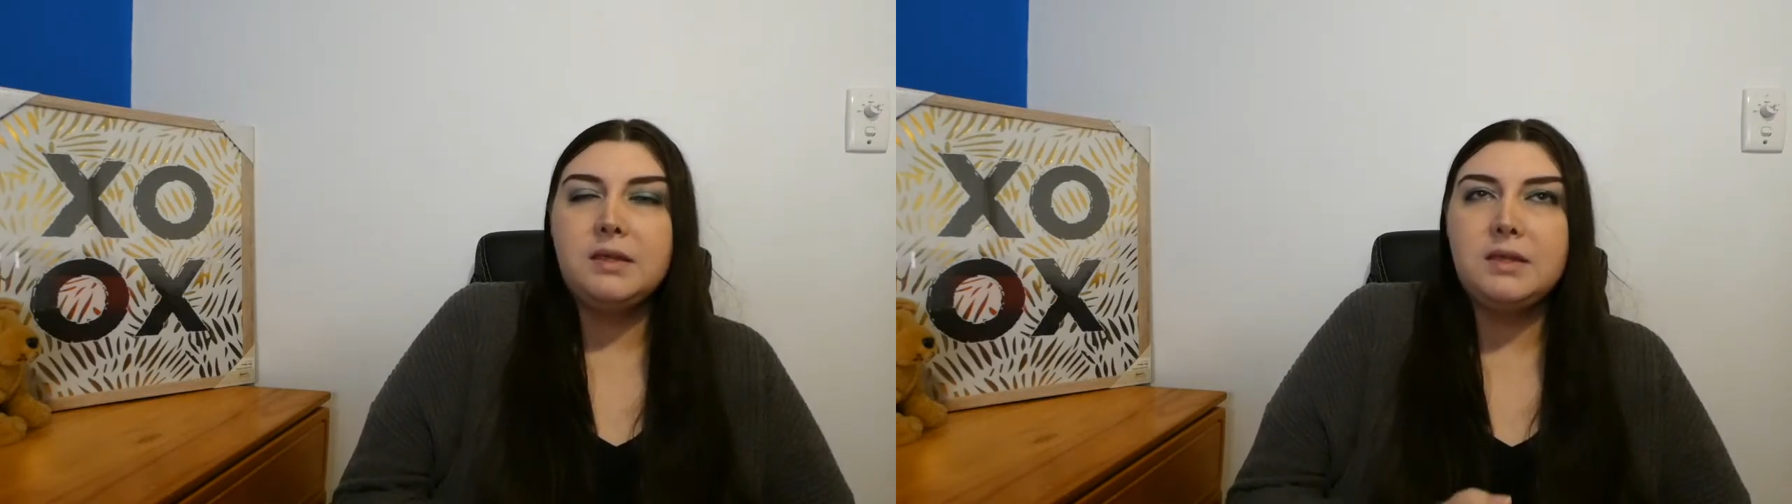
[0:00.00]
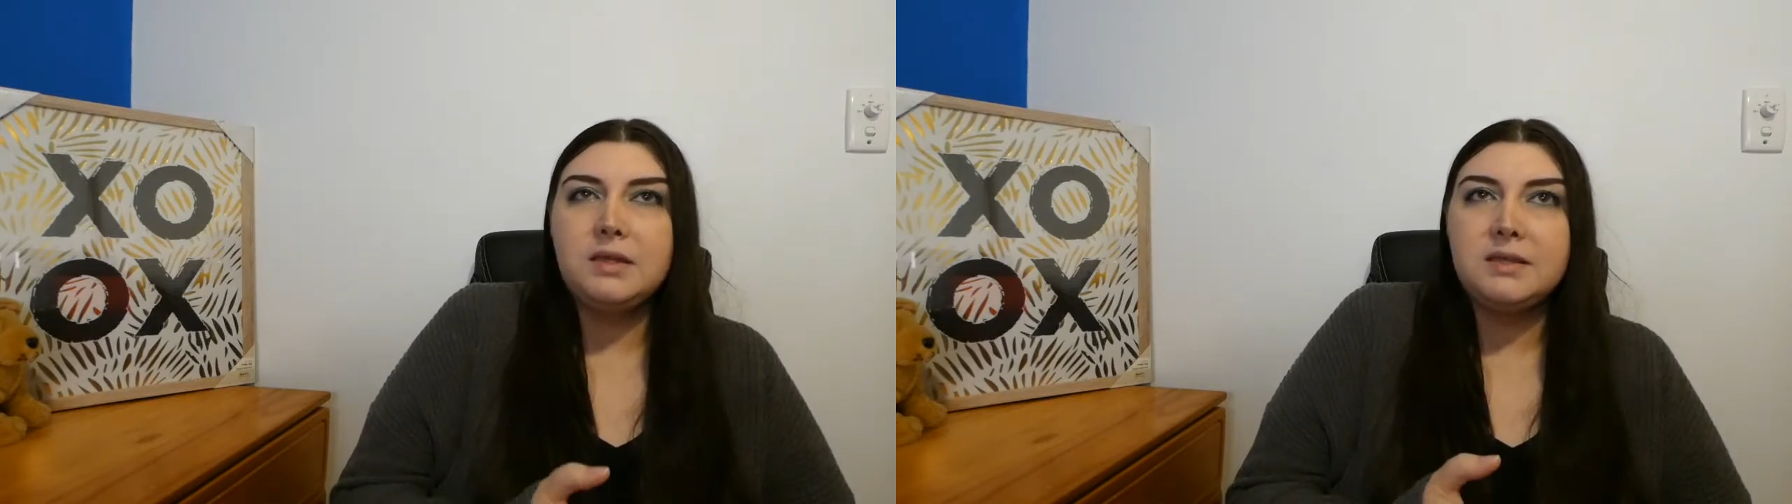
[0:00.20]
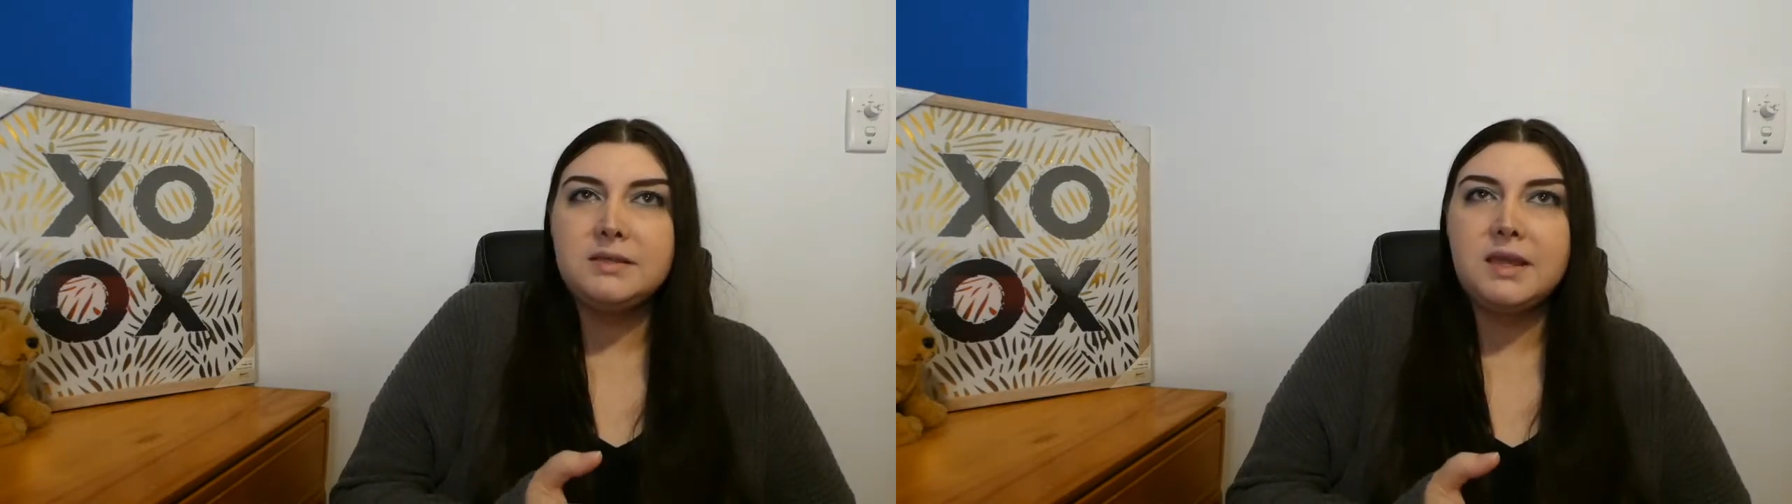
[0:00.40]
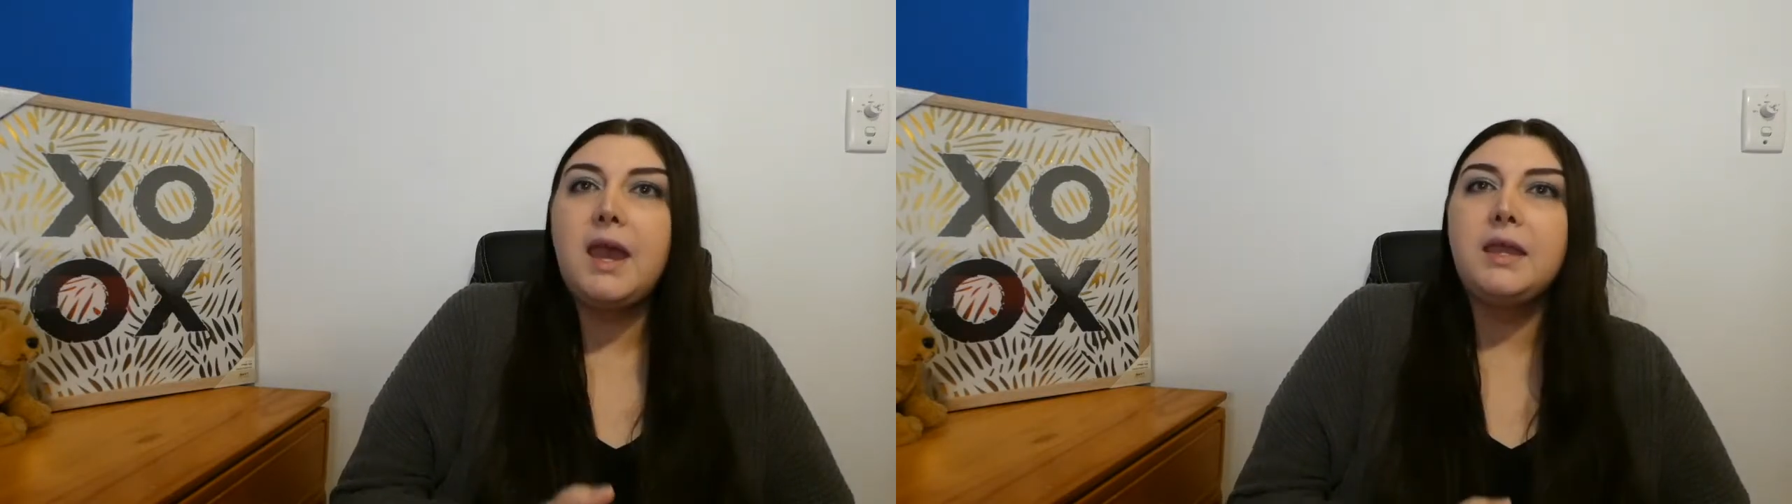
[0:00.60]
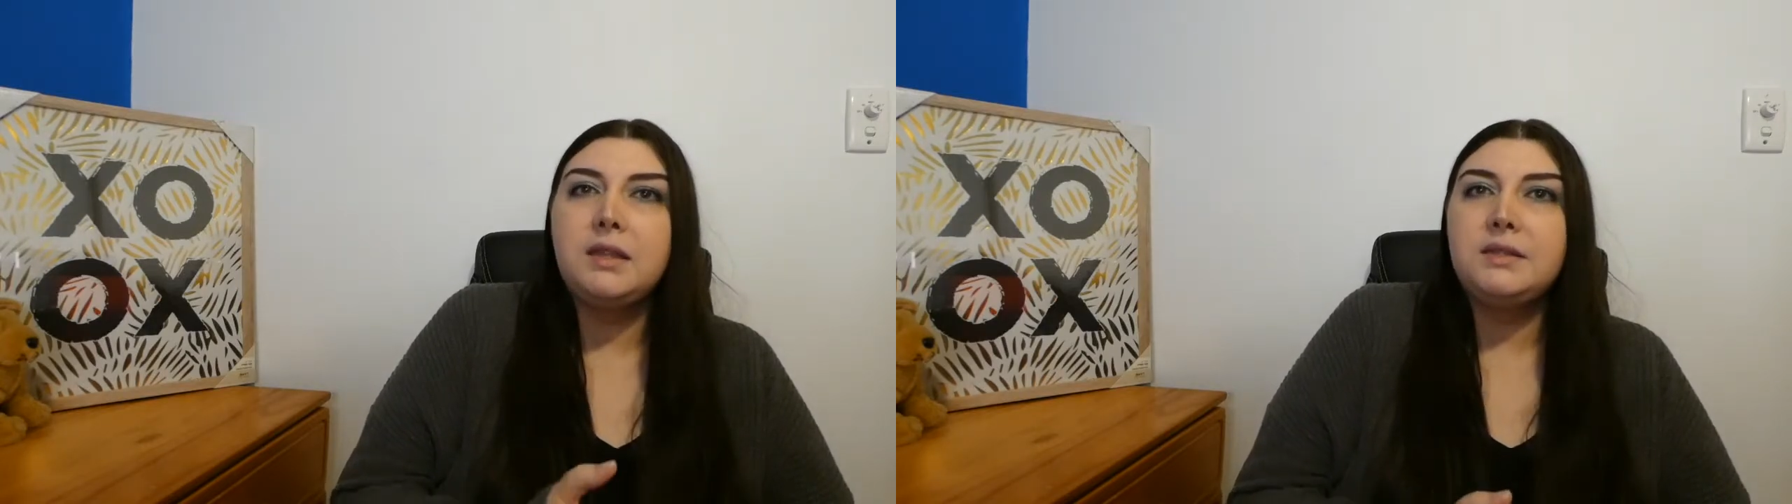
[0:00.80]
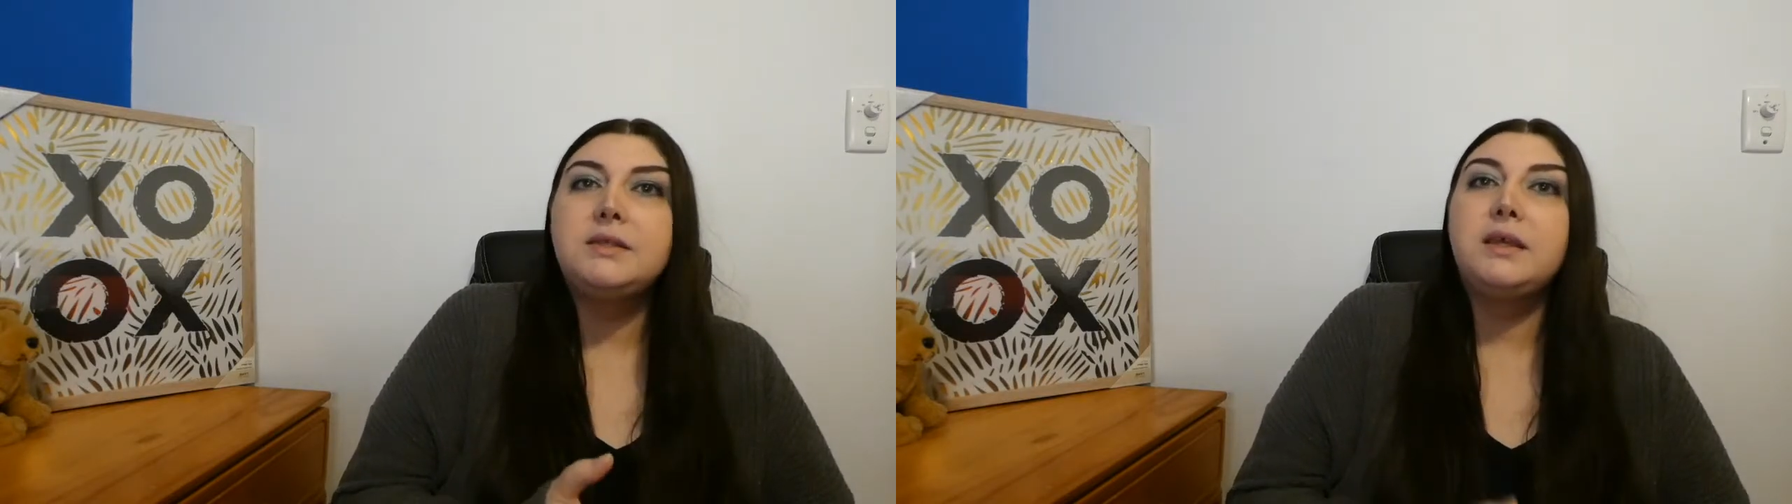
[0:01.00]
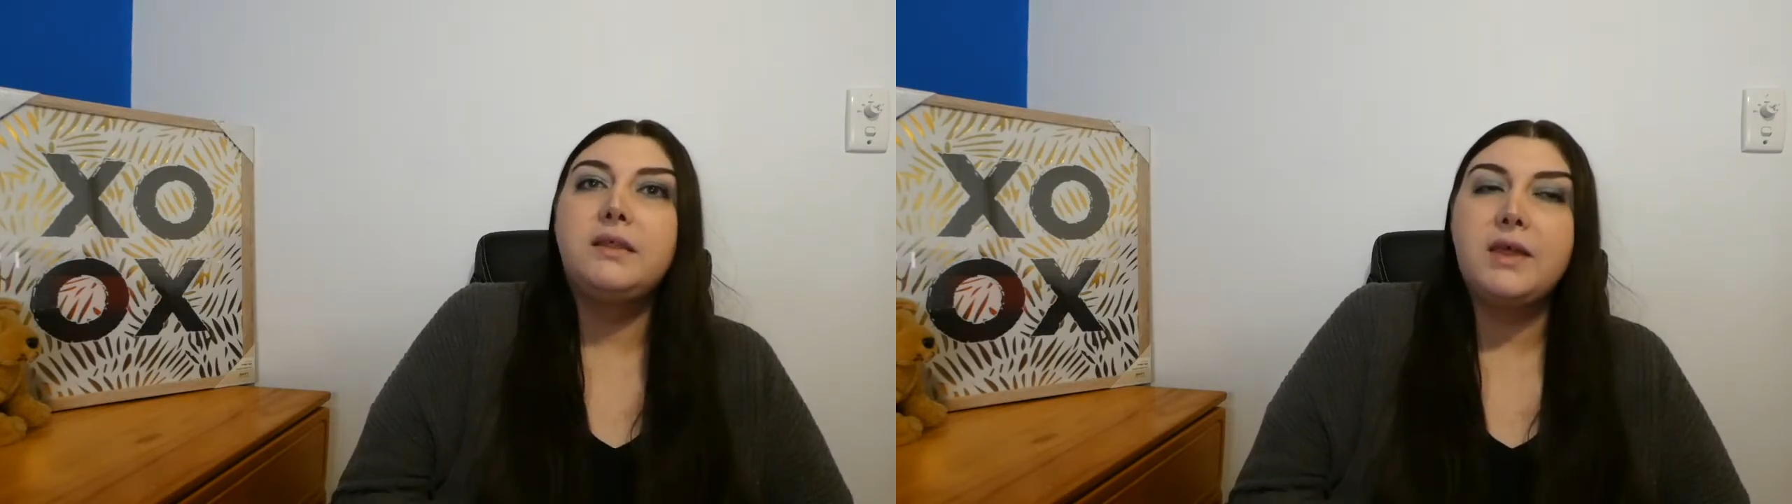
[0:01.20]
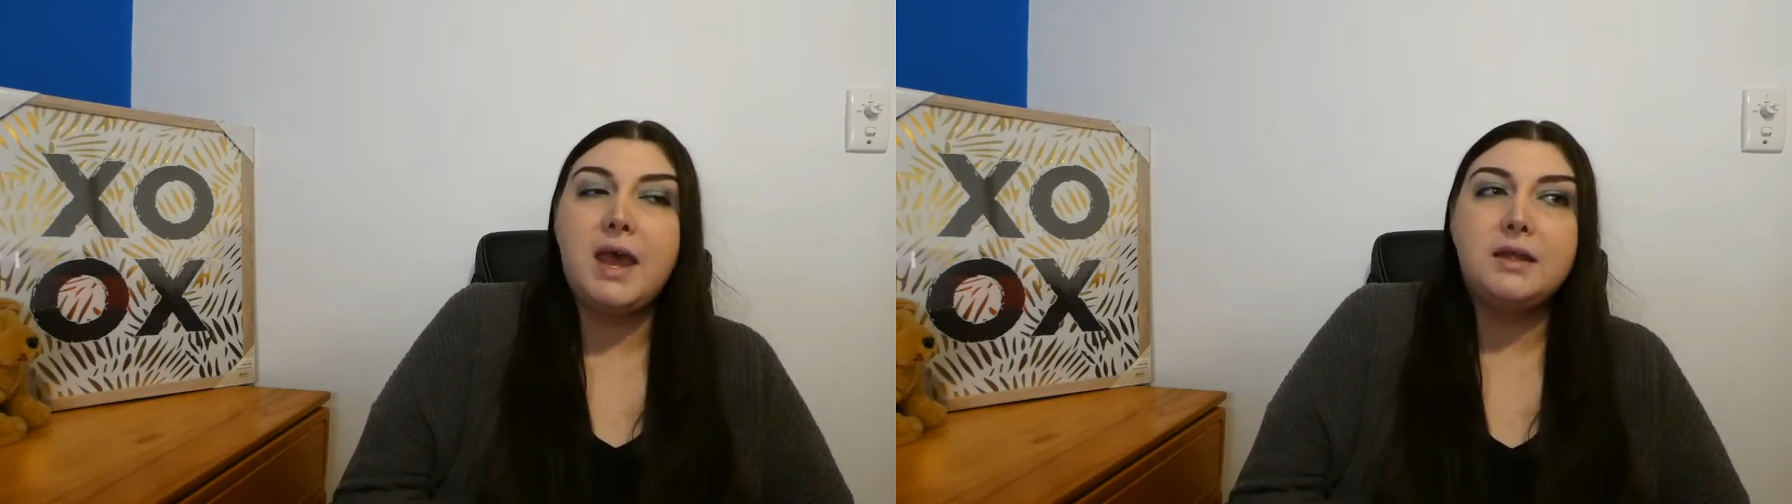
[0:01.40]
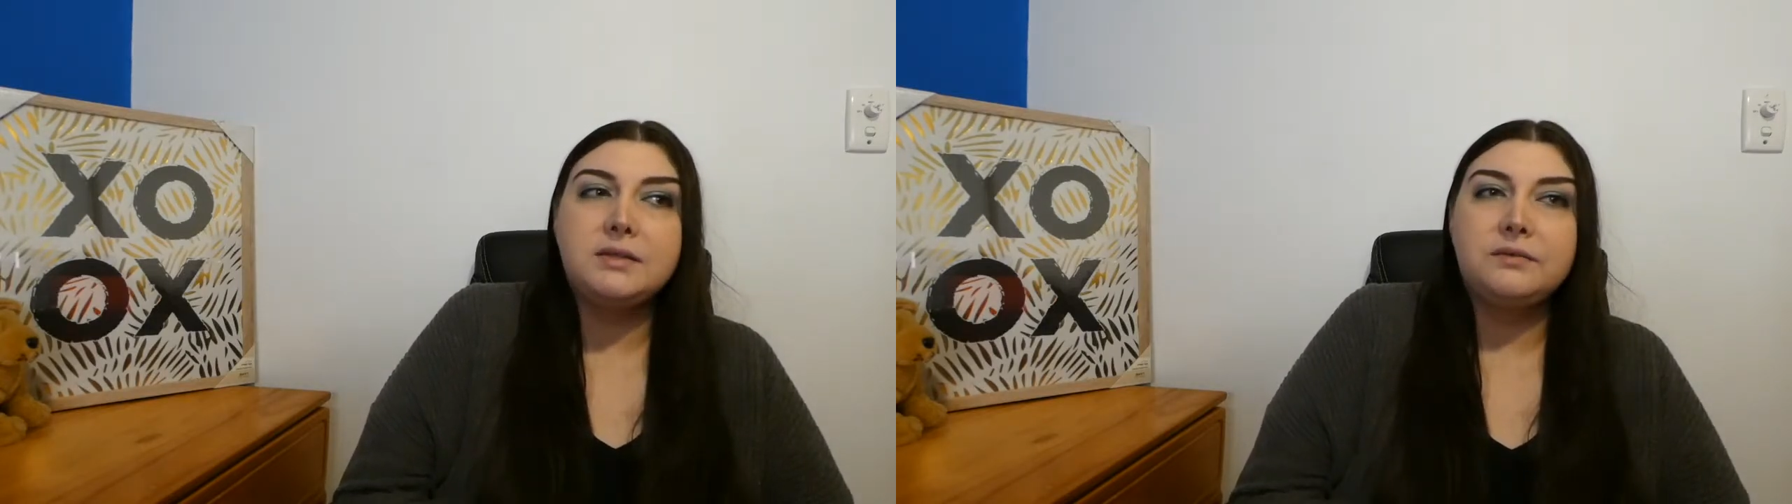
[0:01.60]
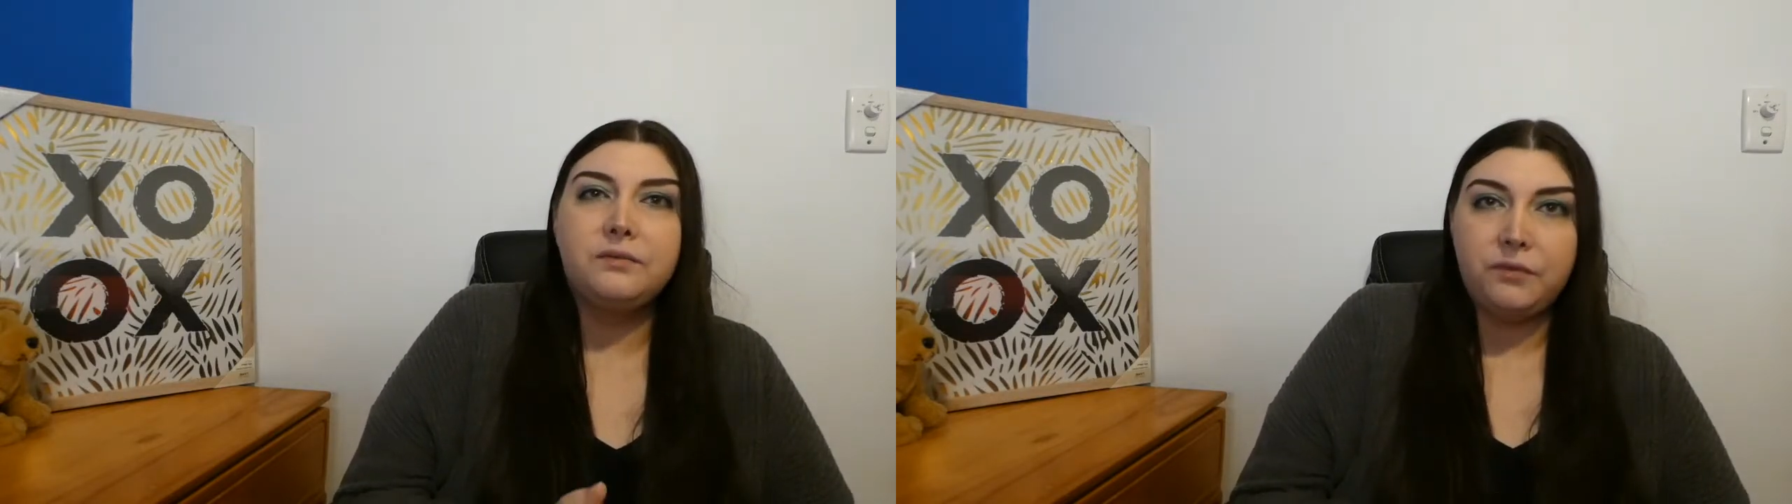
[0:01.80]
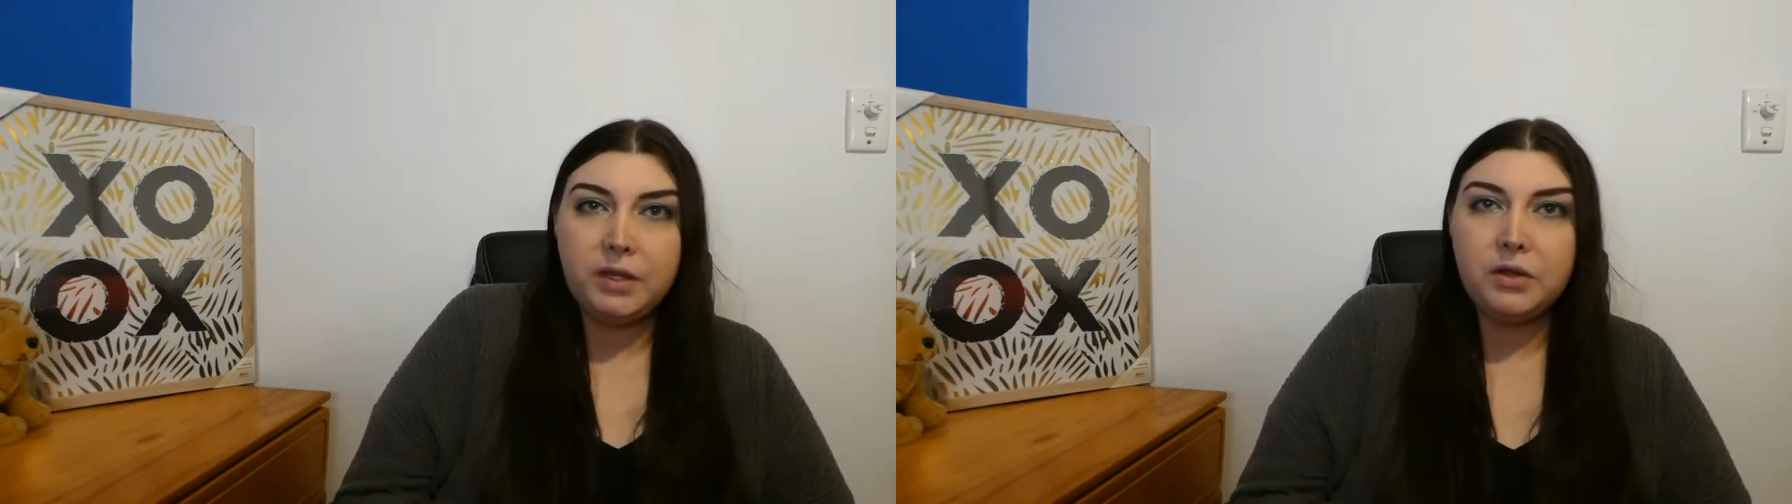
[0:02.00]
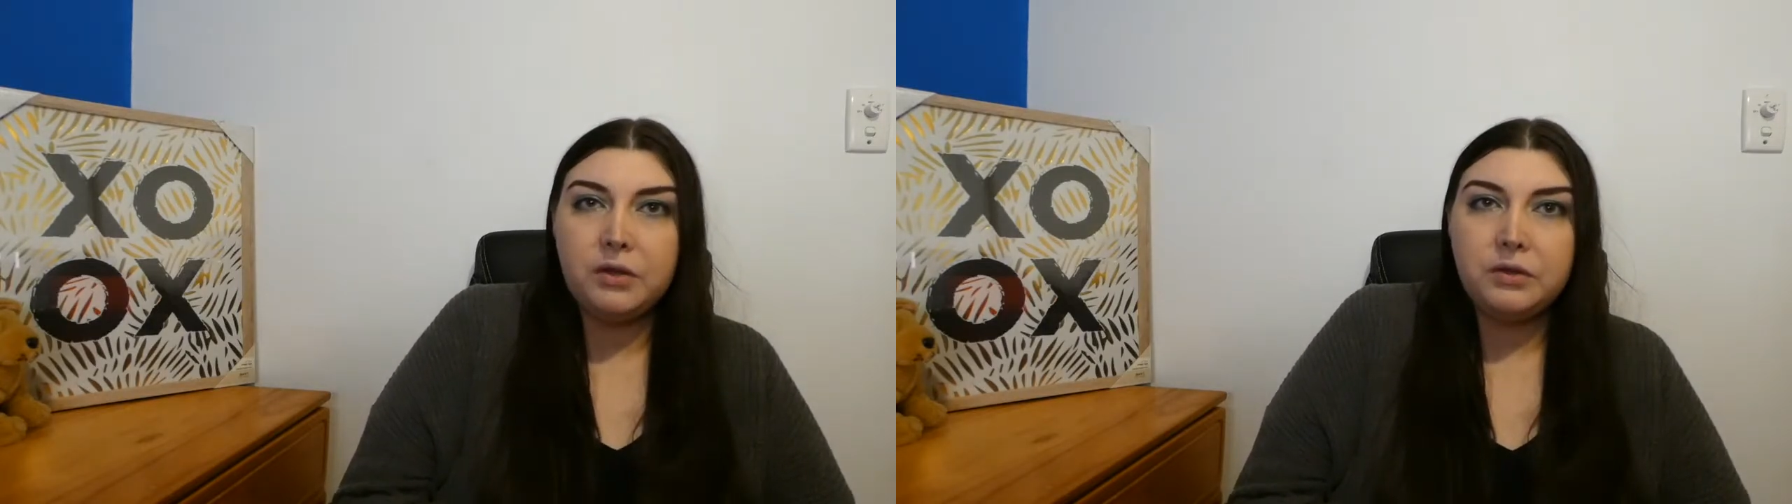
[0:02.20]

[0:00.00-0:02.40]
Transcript: is catered to that video.